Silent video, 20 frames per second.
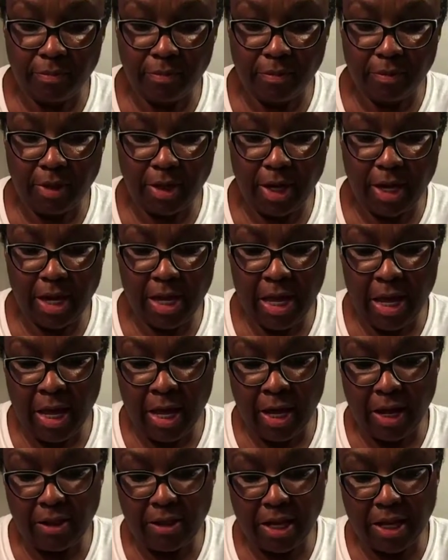Okay,
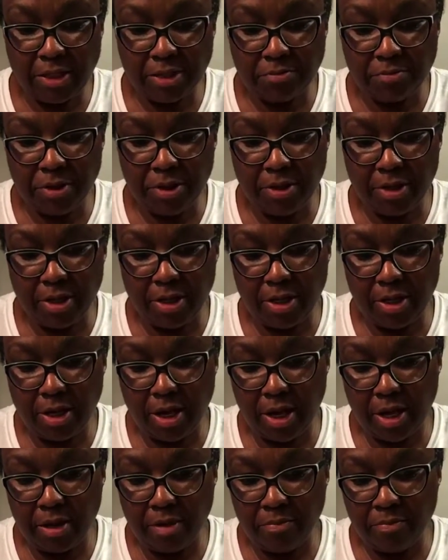and that's when the
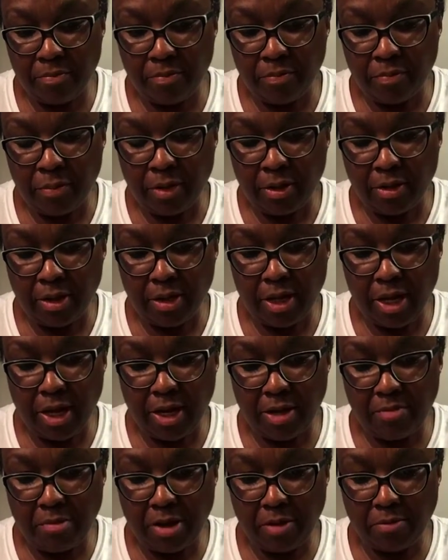
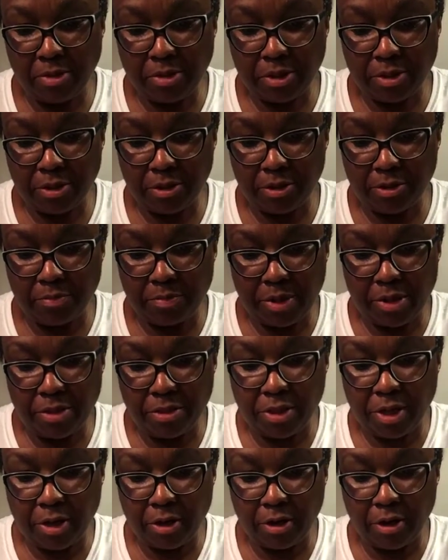candy melt was a little bit
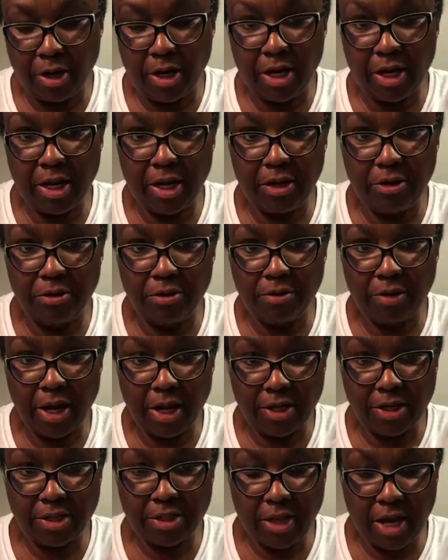thicker, and
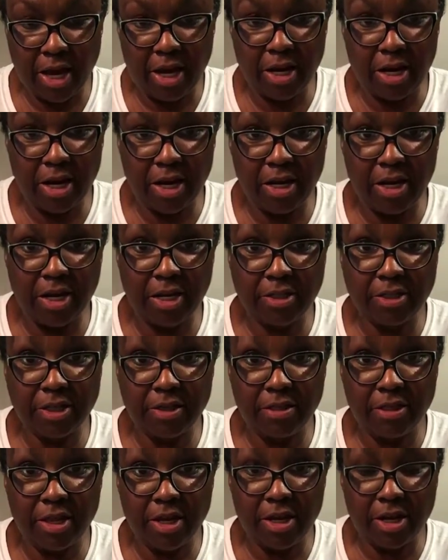I decided I needed to
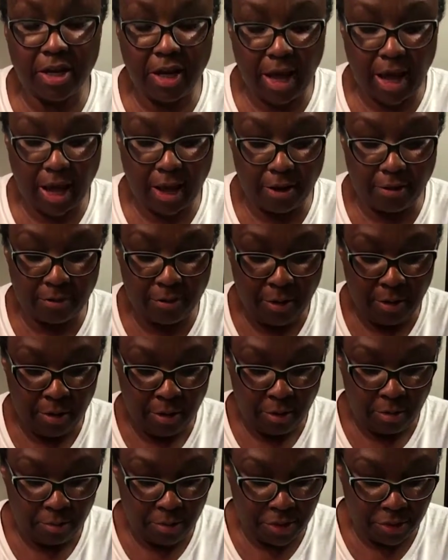thin it out
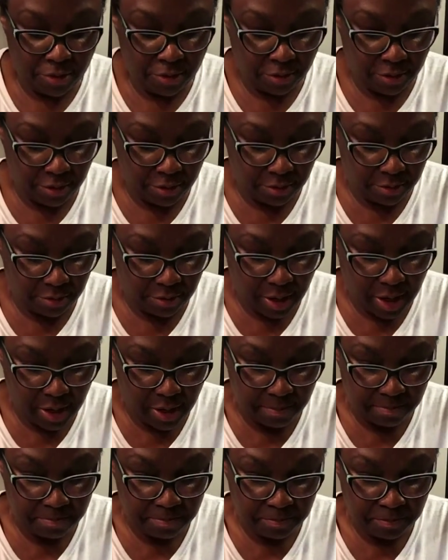with a
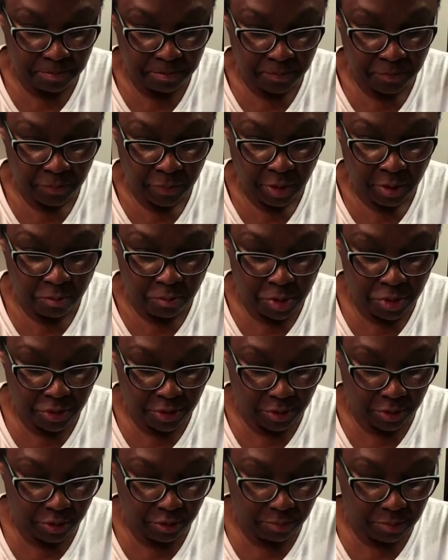little
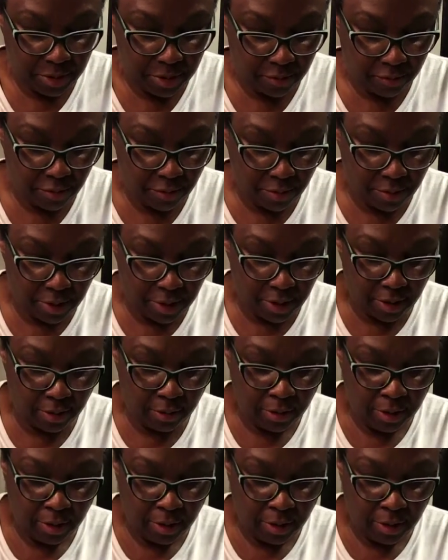bit of oil.